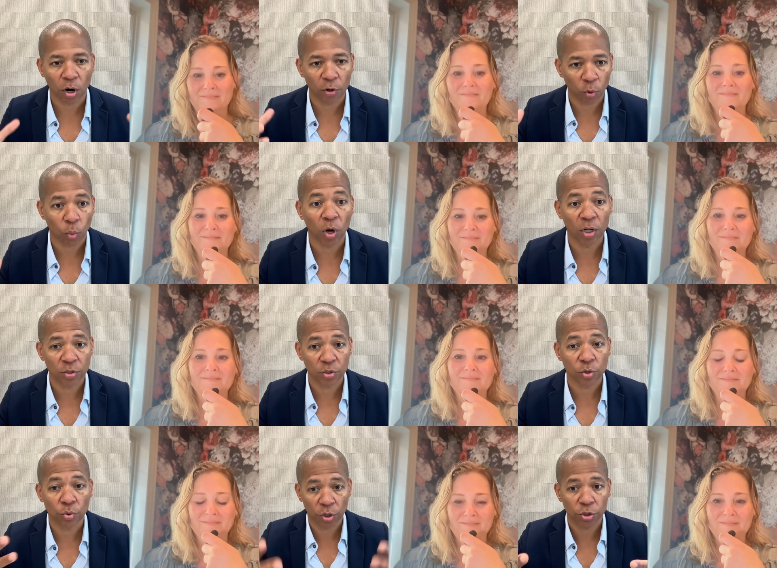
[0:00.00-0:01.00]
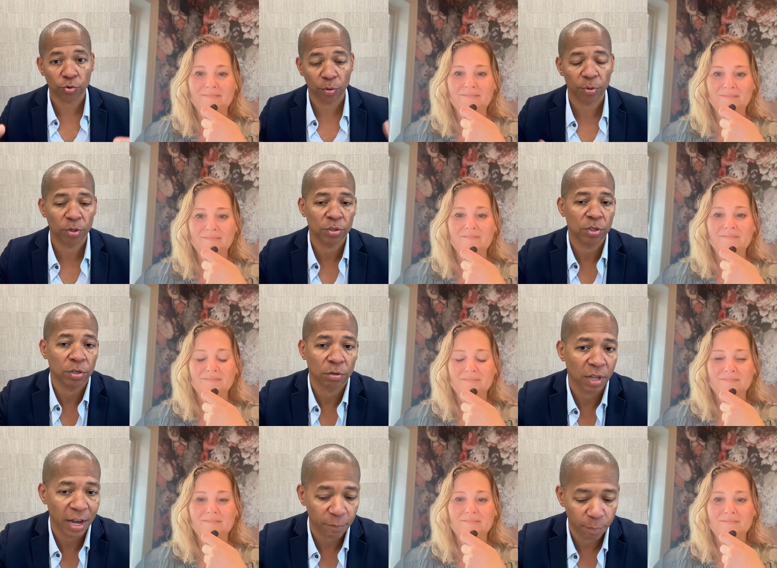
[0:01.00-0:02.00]
Speaker 1: are the ones who contributed to your
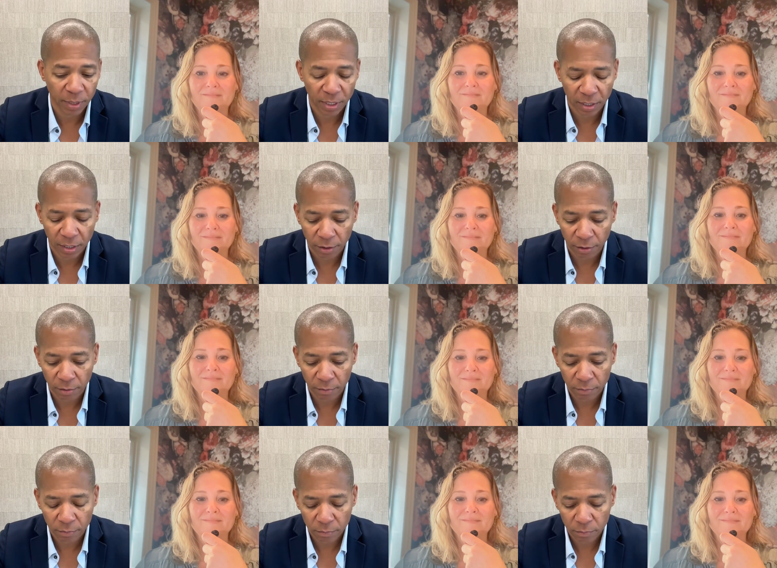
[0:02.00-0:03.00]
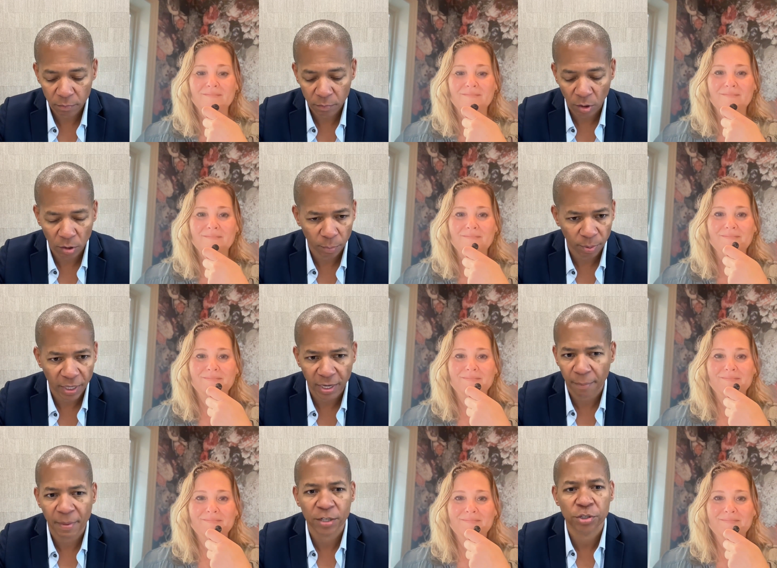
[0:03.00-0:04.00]
life being here on the
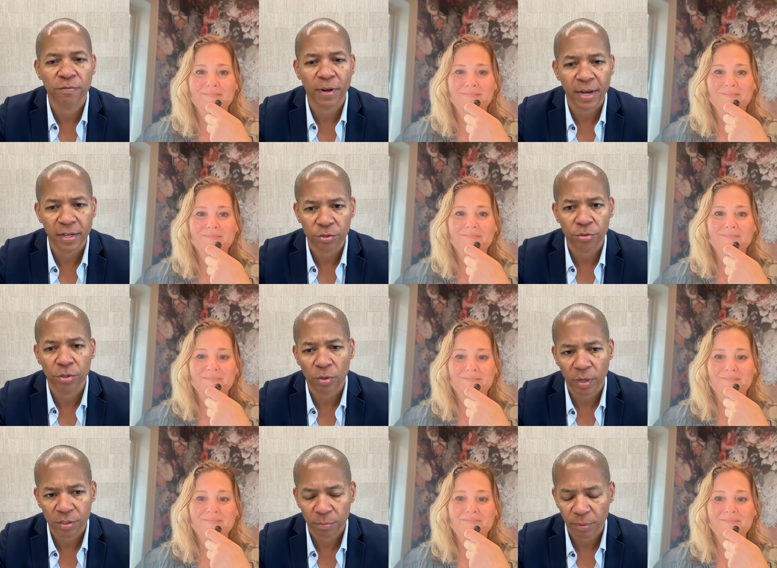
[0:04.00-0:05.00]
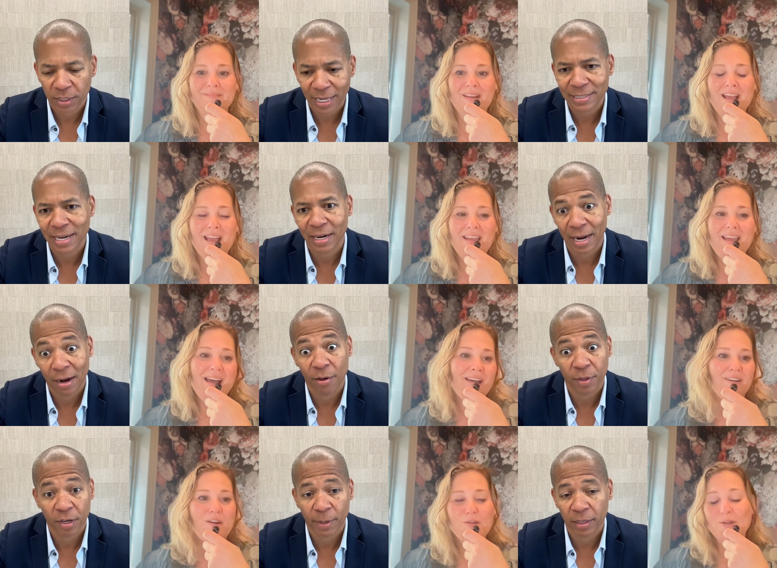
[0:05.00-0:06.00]
plane. I'm not sure if I answered your question, but that's kind yeah,
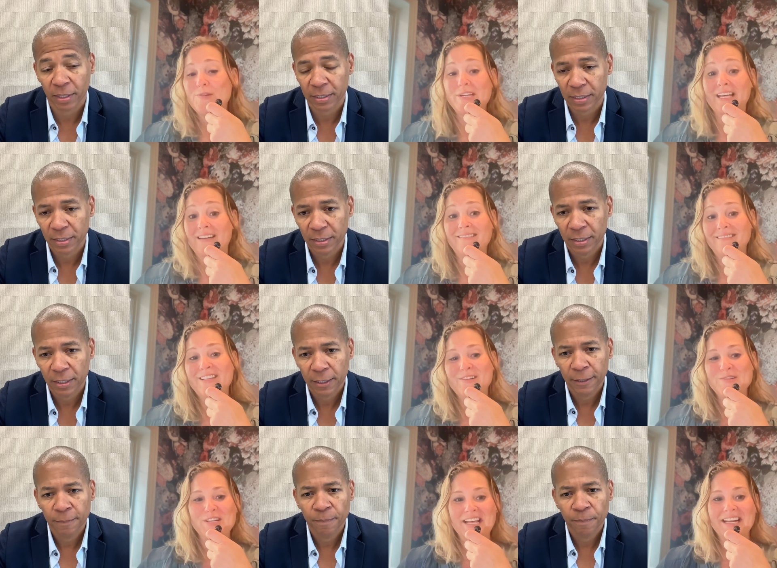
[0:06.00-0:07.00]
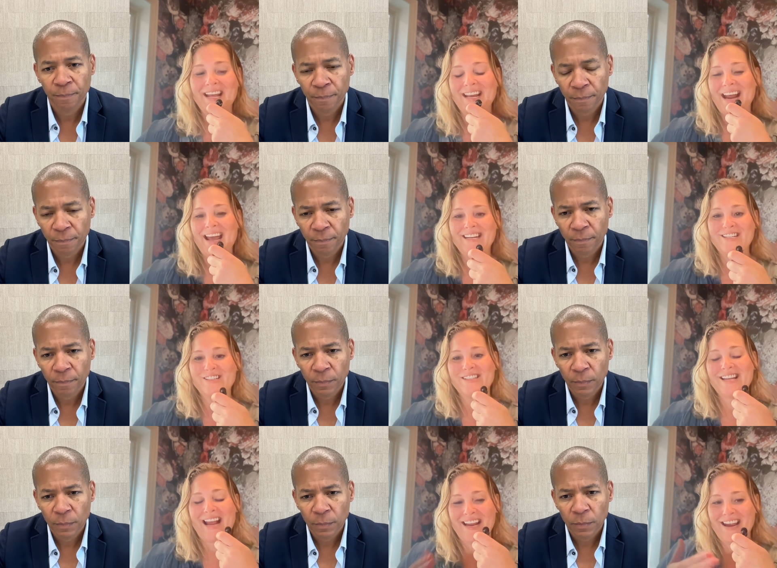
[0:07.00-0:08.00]
of no,
Speaker 2: you did, you did, and I just
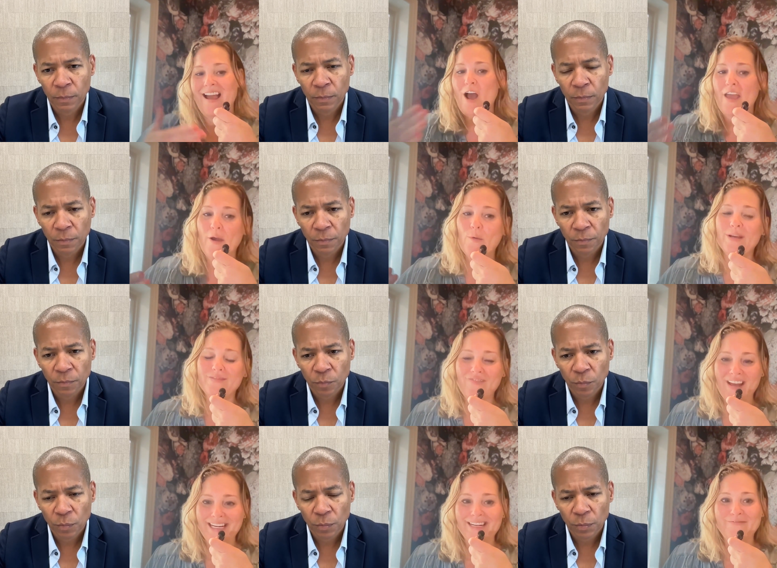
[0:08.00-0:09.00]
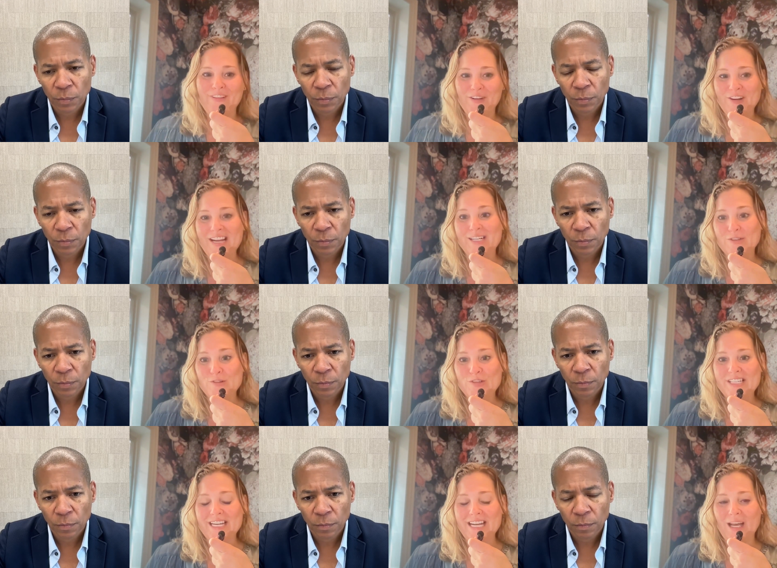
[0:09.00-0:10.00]
I I always find it very
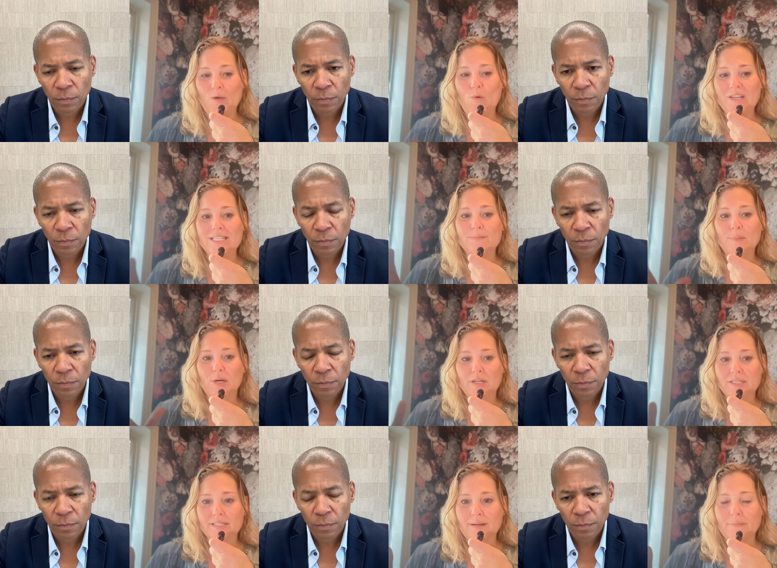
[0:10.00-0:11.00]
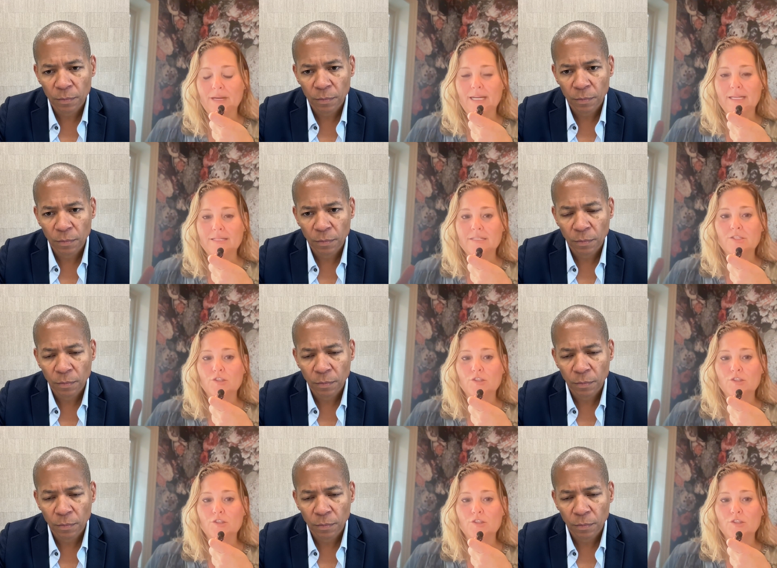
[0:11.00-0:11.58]
interesting what sparks somebody's